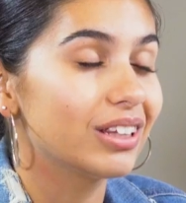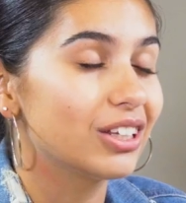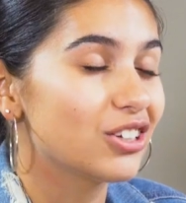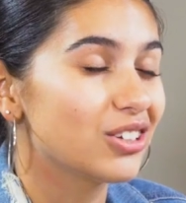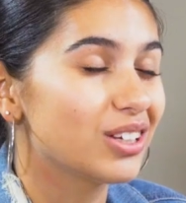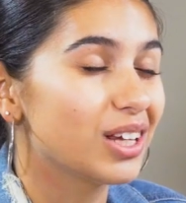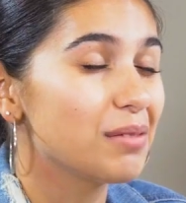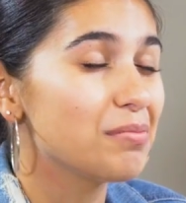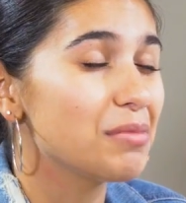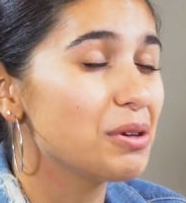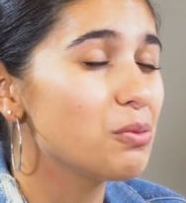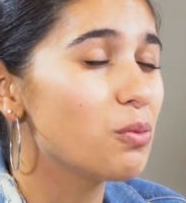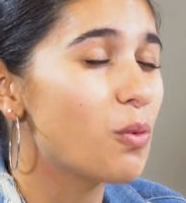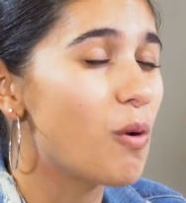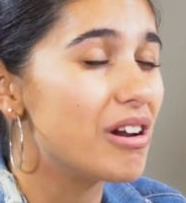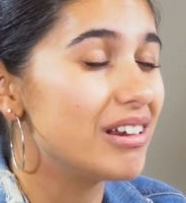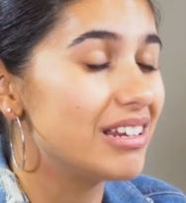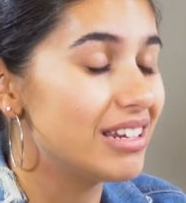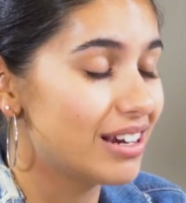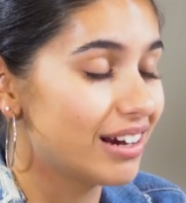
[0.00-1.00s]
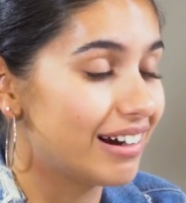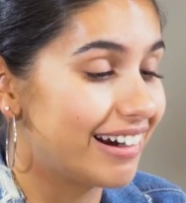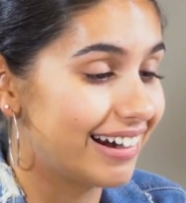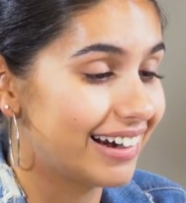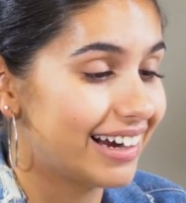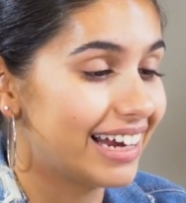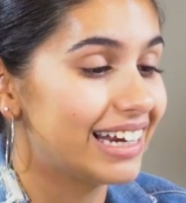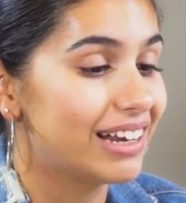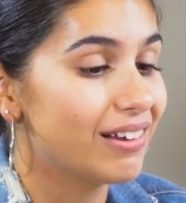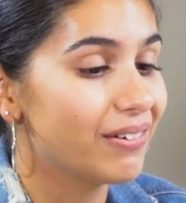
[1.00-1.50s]
just give me 1
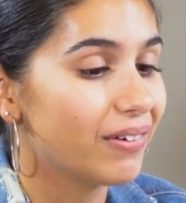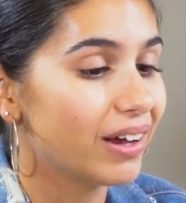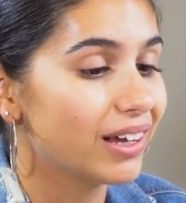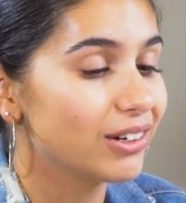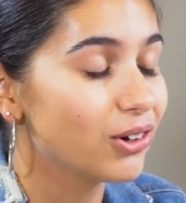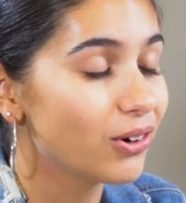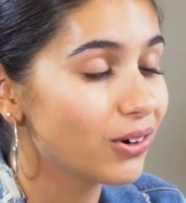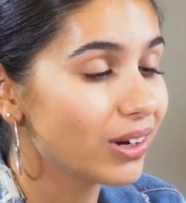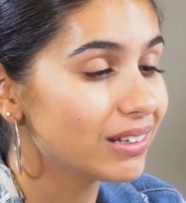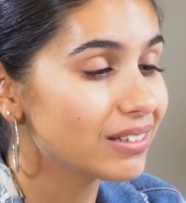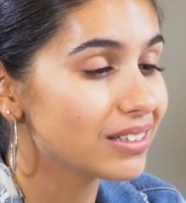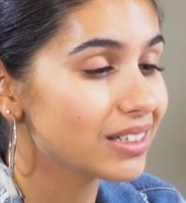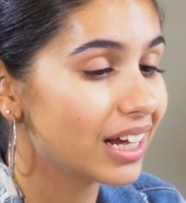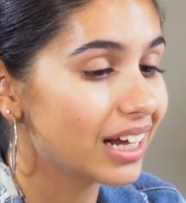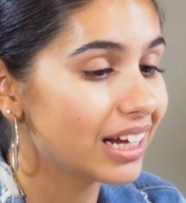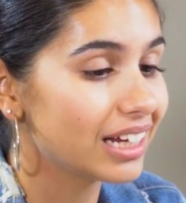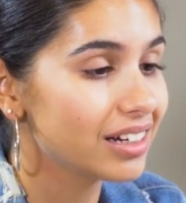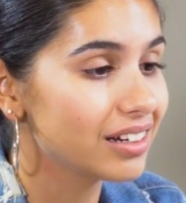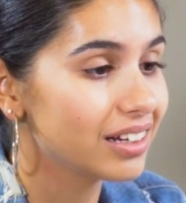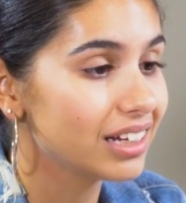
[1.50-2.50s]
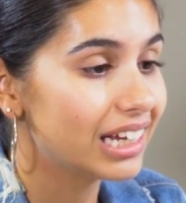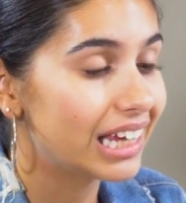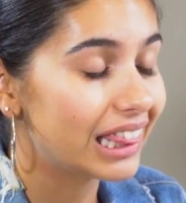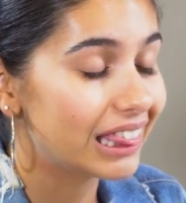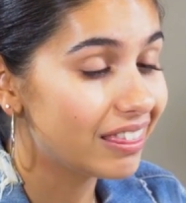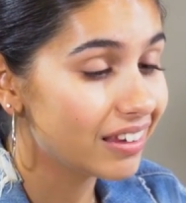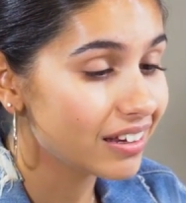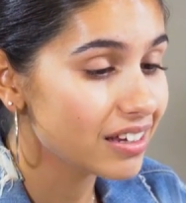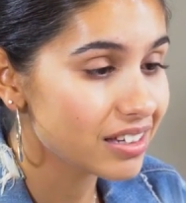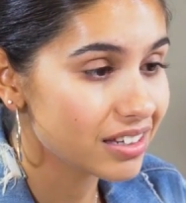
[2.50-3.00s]
year, and if I don't get signed
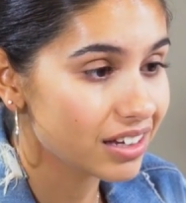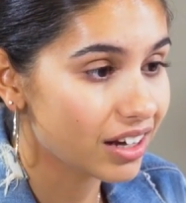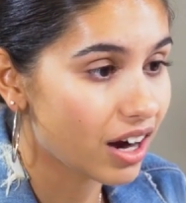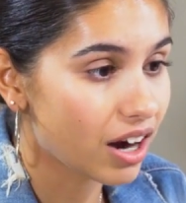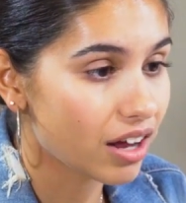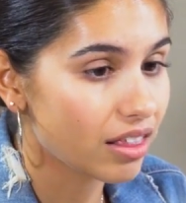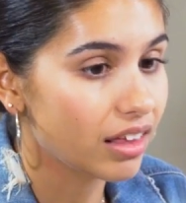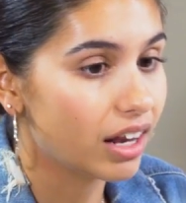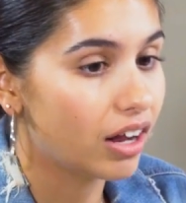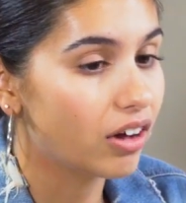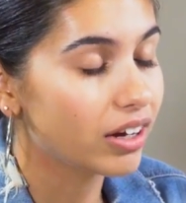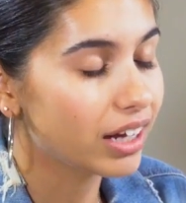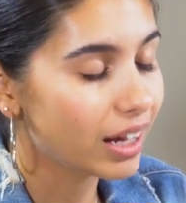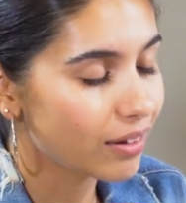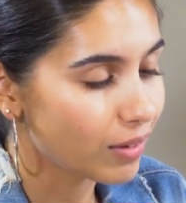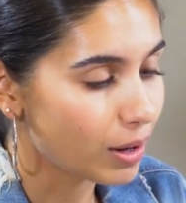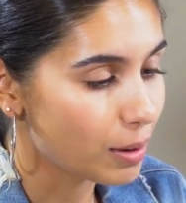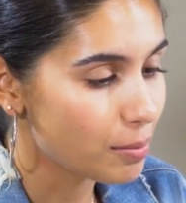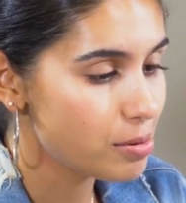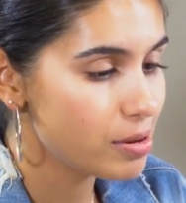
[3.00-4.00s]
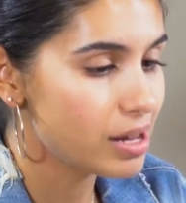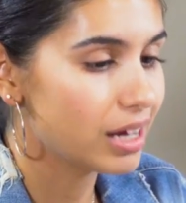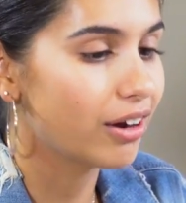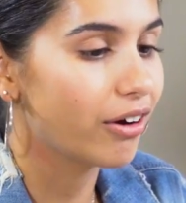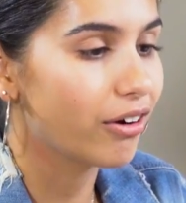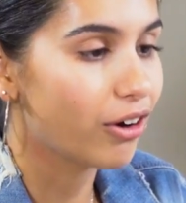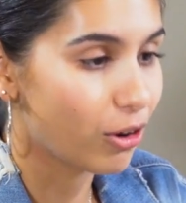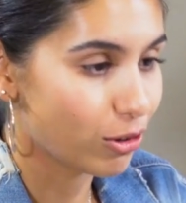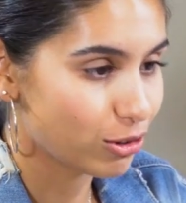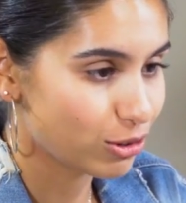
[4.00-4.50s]
this year, then I'll give up and
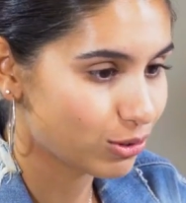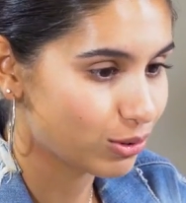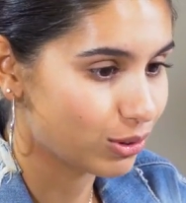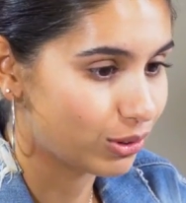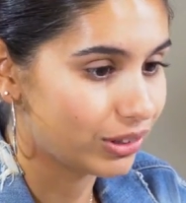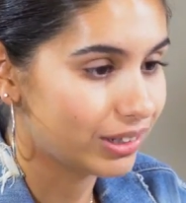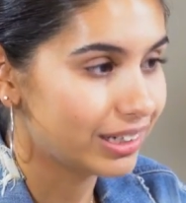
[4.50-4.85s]
I'll go to school.